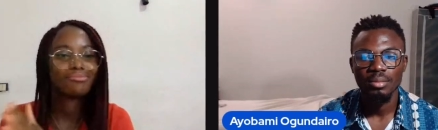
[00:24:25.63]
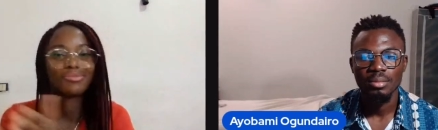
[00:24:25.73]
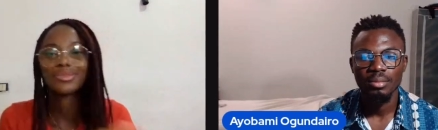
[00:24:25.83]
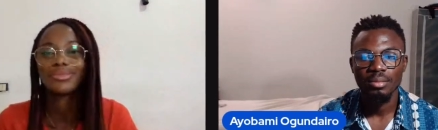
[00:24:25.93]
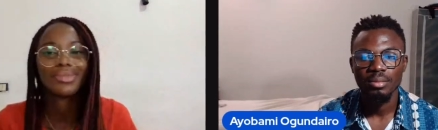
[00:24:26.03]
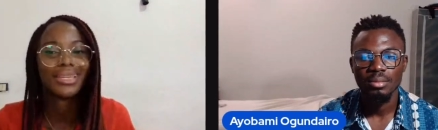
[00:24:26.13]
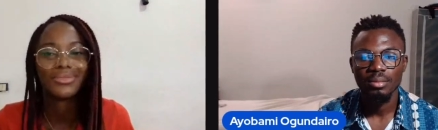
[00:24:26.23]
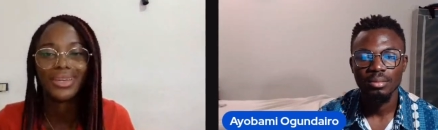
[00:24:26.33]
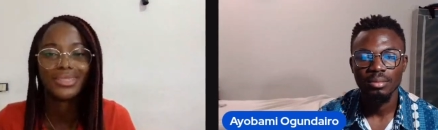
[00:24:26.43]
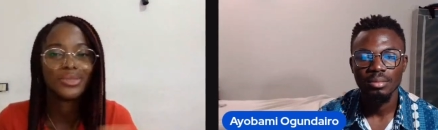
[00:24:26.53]
Speaker 1: what
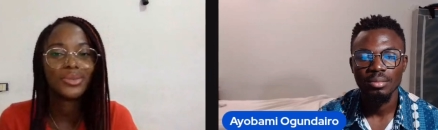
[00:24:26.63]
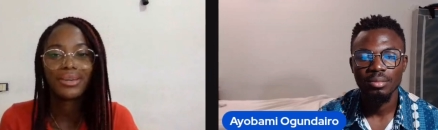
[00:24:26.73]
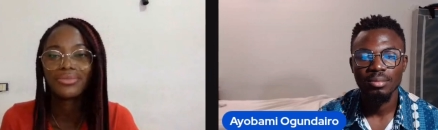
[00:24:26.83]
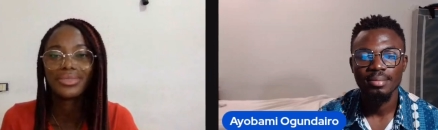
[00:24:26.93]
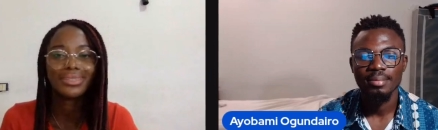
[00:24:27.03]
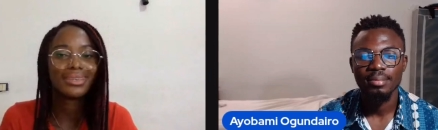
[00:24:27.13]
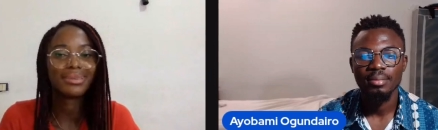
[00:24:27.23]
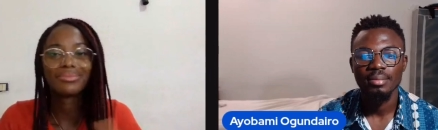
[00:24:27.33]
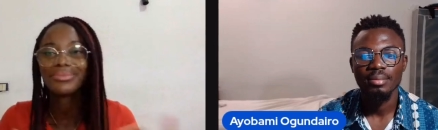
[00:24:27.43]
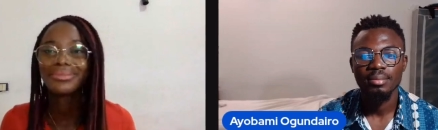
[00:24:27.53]
advice do you have for
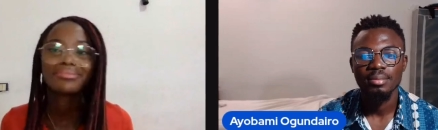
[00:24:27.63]
them?